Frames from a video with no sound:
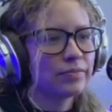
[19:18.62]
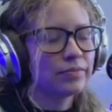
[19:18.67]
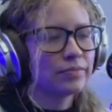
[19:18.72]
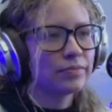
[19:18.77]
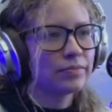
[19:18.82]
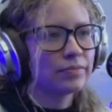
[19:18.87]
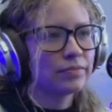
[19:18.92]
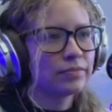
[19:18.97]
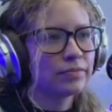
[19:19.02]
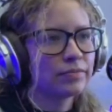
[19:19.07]

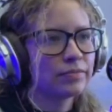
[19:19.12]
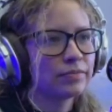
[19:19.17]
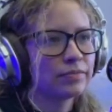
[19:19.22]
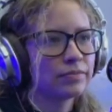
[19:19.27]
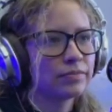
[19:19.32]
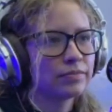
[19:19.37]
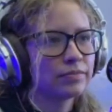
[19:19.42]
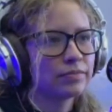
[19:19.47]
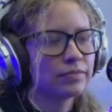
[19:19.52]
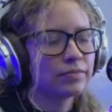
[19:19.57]

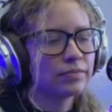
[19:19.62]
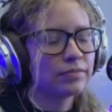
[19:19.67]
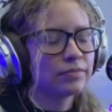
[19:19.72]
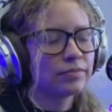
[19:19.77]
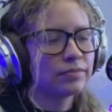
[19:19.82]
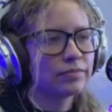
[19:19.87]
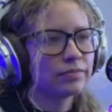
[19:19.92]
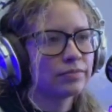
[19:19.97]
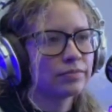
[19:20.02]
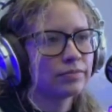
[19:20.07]

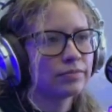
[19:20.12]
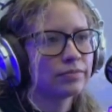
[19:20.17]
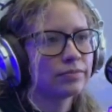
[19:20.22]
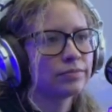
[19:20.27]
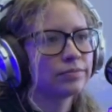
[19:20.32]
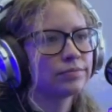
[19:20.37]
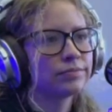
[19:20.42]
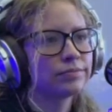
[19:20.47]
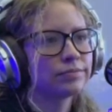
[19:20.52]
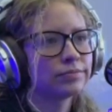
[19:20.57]

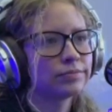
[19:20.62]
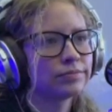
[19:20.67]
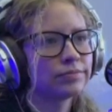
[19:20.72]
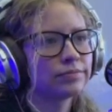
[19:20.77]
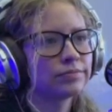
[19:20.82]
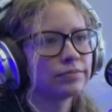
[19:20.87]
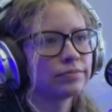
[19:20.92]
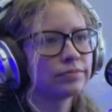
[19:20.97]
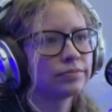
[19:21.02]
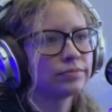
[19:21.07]

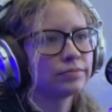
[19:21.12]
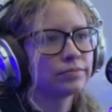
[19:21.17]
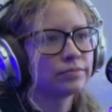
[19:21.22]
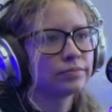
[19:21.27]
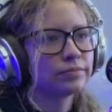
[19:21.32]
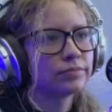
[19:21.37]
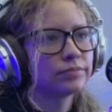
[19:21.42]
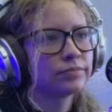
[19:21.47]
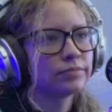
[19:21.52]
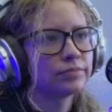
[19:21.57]

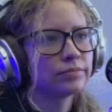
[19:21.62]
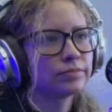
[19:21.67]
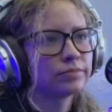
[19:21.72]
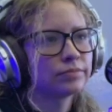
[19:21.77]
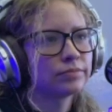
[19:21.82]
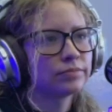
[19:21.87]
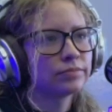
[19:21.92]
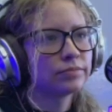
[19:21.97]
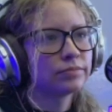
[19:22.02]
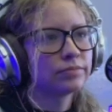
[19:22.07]

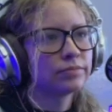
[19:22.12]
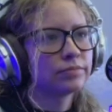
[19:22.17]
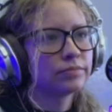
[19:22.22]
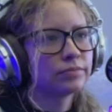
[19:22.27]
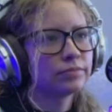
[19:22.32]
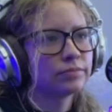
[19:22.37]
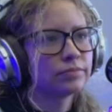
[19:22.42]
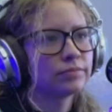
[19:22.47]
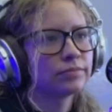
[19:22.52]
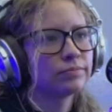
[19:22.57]

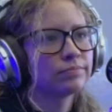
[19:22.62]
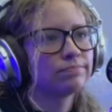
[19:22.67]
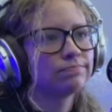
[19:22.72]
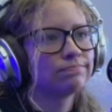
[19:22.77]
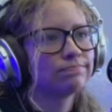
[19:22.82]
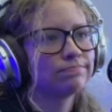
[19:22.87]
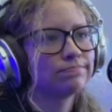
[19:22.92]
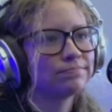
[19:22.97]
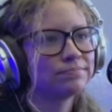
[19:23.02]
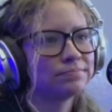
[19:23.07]

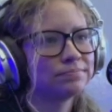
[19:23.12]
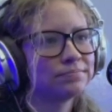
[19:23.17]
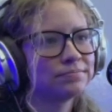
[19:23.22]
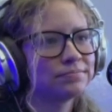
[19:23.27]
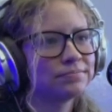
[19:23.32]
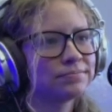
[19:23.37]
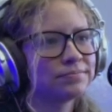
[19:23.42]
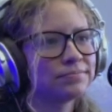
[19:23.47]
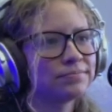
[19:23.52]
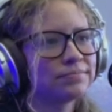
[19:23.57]

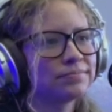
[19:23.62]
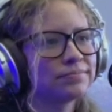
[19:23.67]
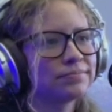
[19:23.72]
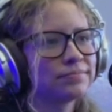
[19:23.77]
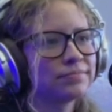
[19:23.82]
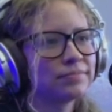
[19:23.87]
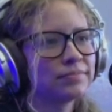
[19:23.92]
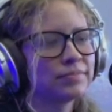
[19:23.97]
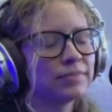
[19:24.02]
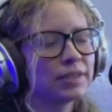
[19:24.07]

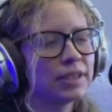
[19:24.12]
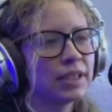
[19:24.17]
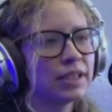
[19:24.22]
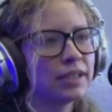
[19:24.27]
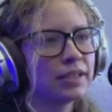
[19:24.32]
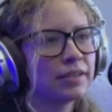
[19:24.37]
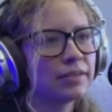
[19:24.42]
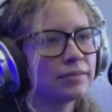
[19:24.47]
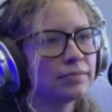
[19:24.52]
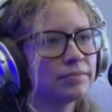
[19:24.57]

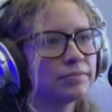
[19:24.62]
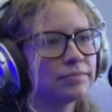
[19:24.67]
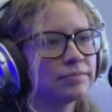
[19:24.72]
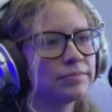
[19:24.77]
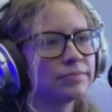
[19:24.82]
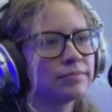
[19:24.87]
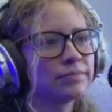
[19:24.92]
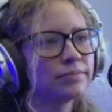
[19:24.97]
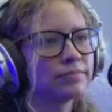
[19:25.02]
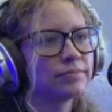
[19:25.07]

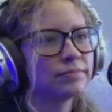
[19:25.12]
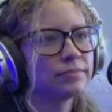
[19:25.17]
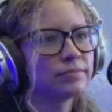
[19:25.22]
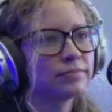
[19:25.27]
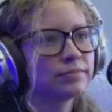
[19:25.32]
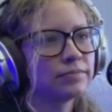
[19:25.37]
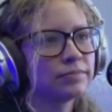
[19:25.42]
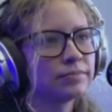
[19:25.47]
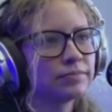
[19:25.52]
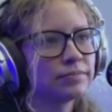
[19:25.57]

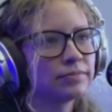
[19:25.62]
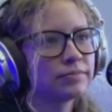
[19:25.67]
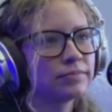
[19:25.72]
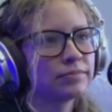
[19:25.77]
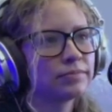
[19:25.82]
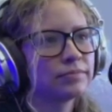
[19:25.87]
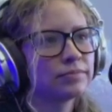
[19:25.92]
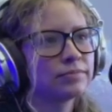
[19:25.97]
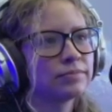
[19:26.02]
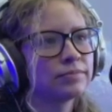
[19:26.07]

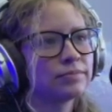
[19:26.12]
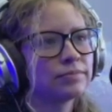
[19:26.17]
(not speaking)